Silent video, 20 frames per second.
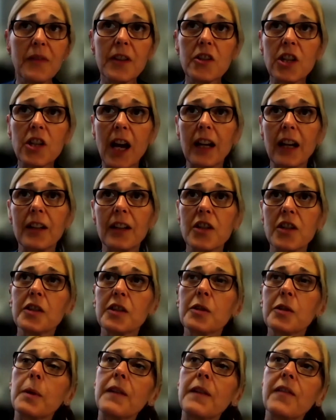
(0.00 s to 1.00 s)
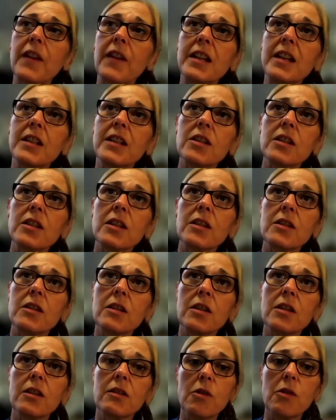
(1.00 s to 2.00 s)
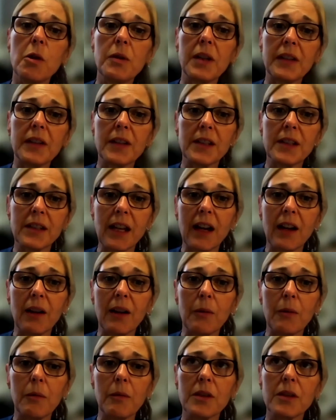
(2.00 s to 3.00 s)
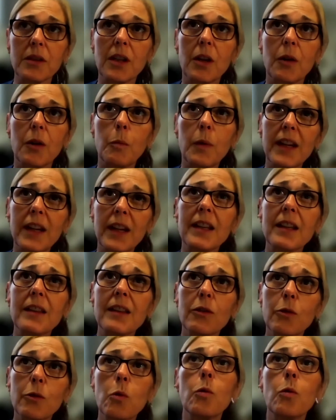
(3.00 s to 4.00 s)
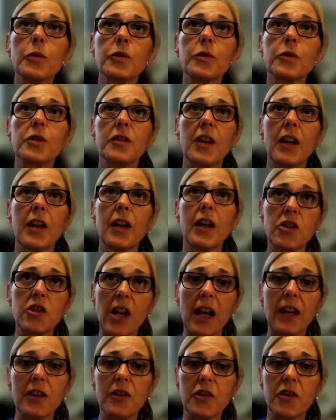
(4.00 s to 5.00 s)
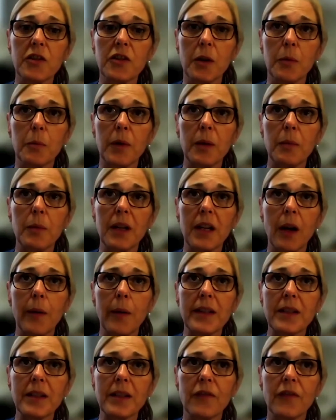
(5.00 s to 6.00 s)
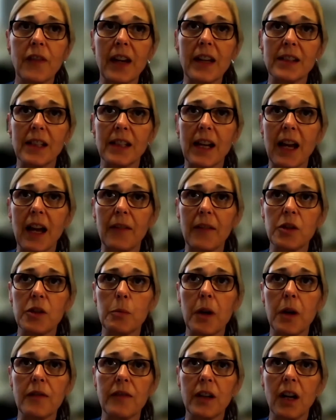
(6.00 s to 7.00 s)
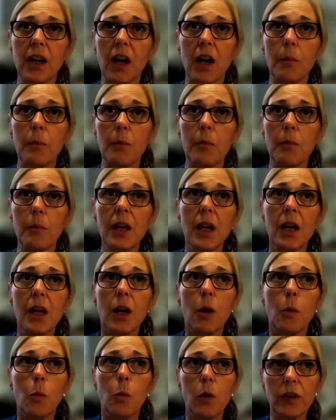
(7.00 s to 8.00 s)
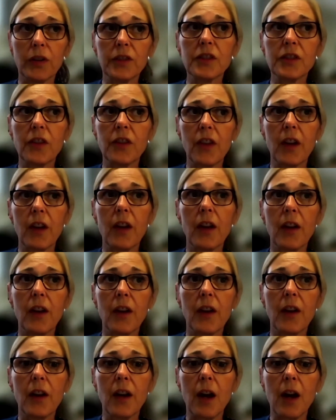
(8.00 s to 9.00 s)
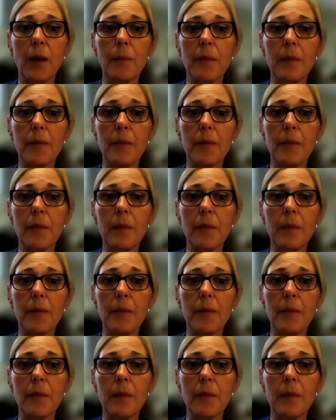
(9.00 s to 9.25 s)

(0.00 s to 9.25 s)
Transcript: some of the challenges we faced to rolling this out, we thought that the challenge that we were going to face and have to overcome was the